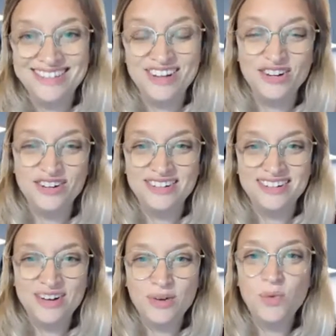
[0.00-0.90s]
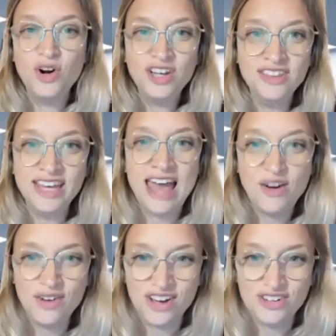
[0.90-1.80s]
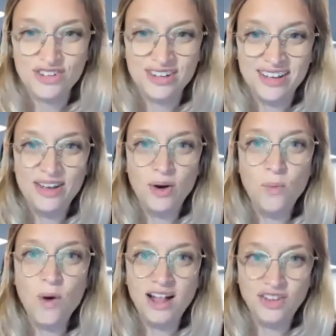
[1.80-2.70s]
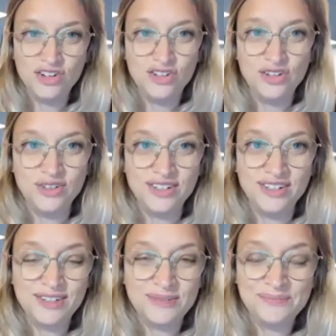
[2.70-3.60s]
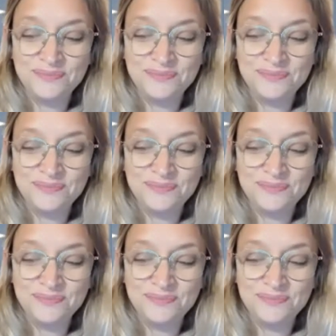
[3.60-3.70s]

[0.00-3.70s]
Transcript: their work in the garage while they're students.